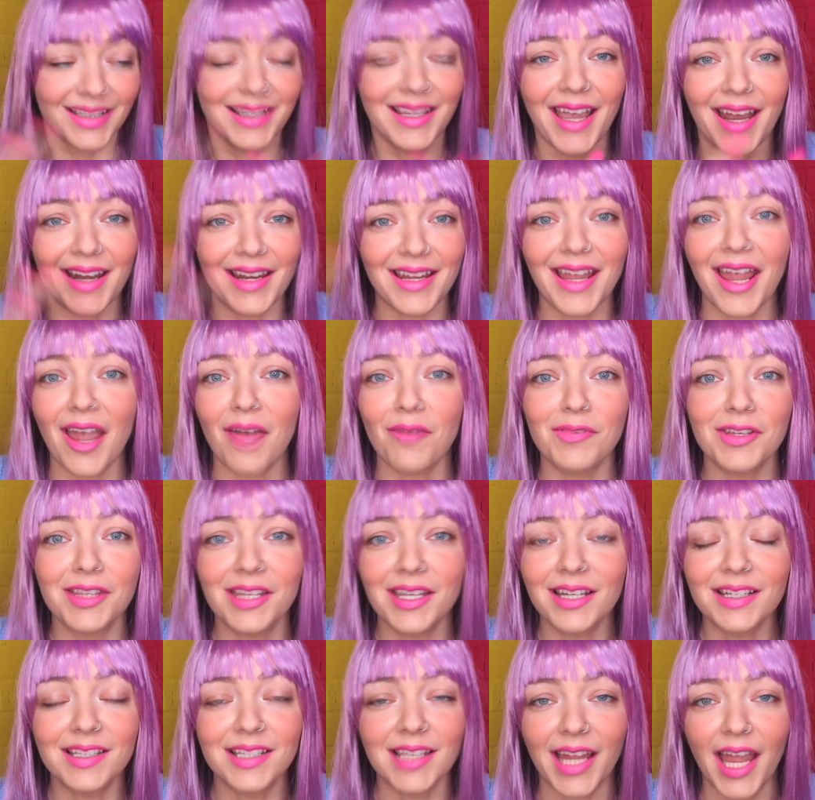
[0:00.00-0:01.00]
getting
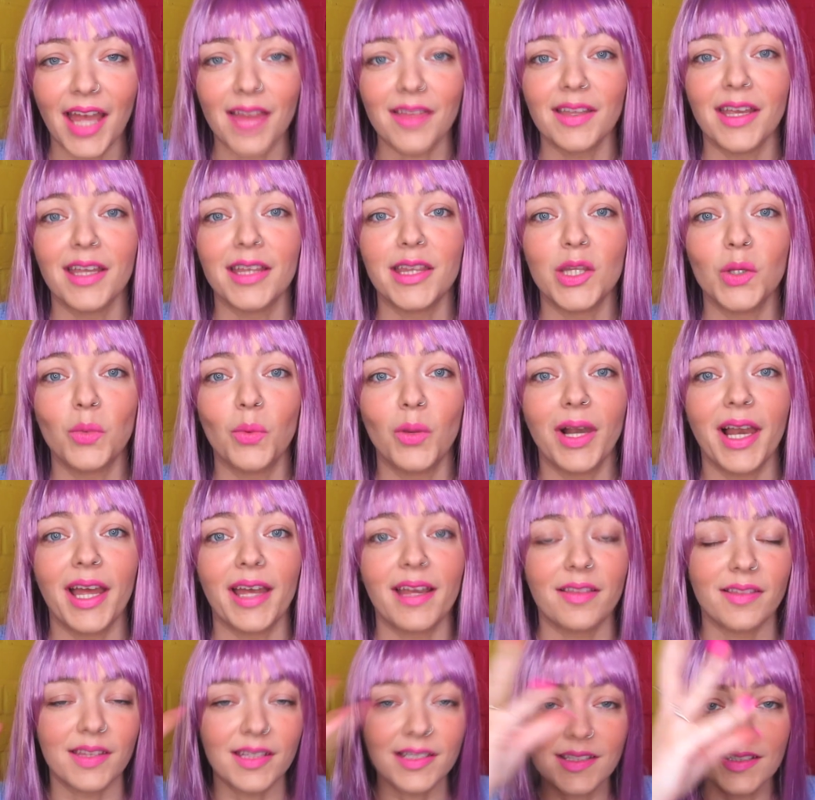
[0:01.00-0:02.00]
everything together and they were
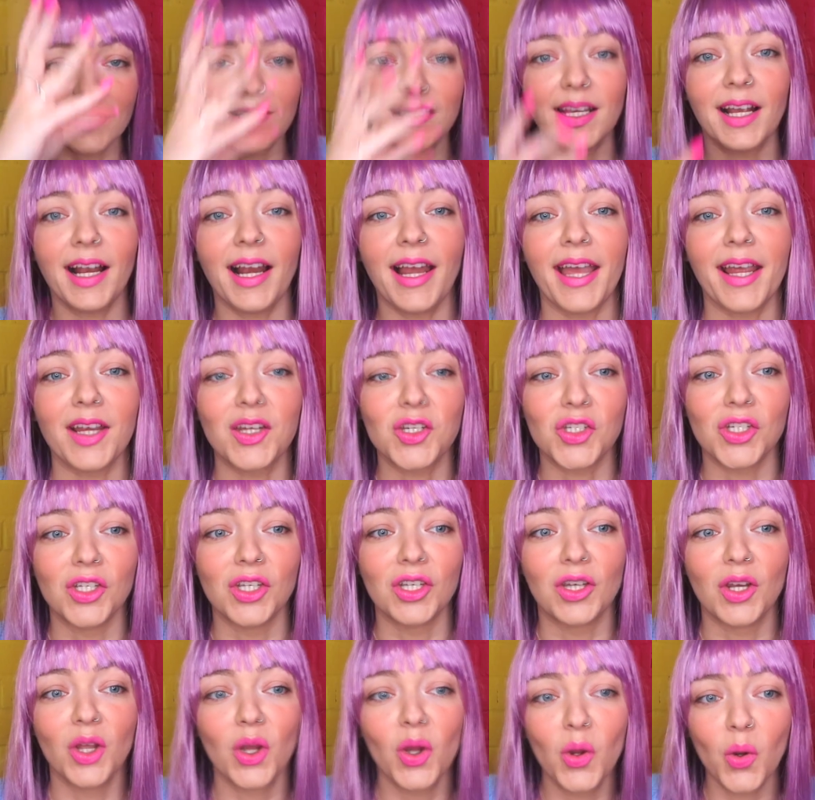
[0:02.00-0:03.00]
like, this is the
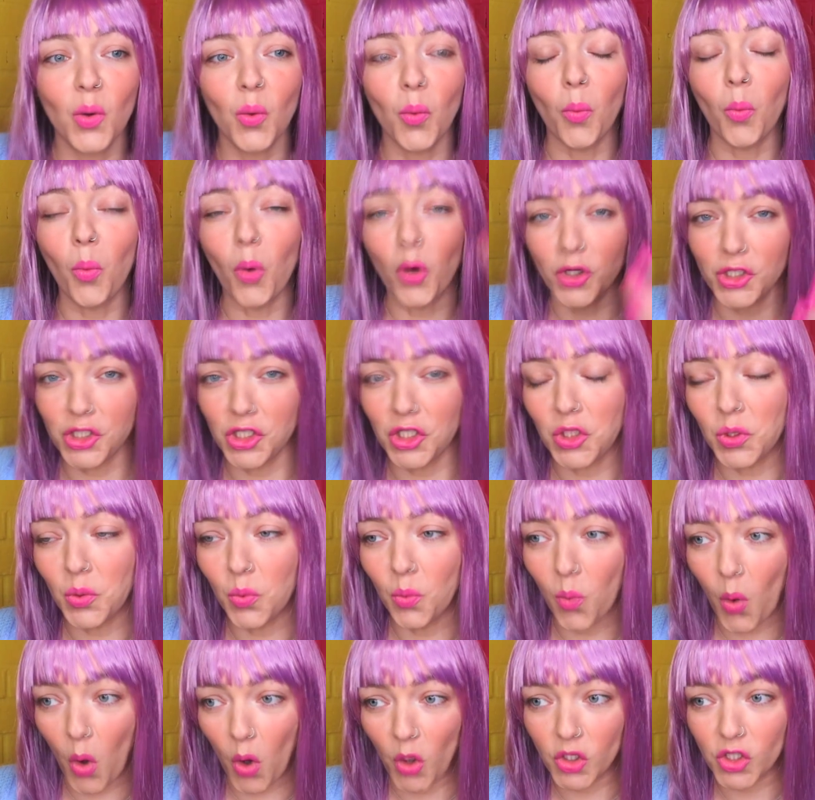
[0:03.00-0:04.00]
collection, what do
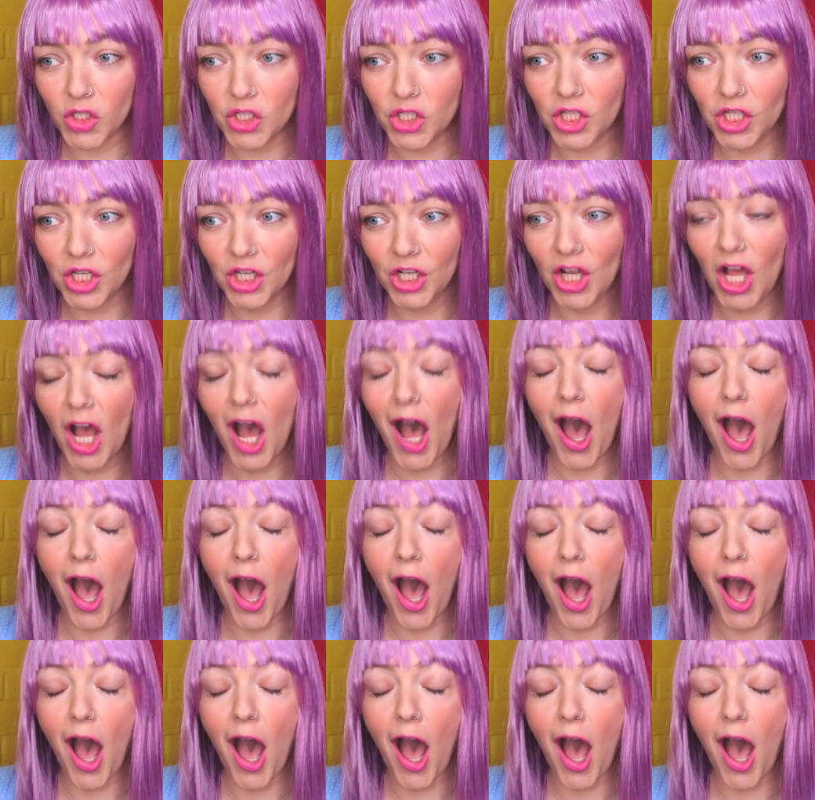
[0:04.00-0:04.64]
you want?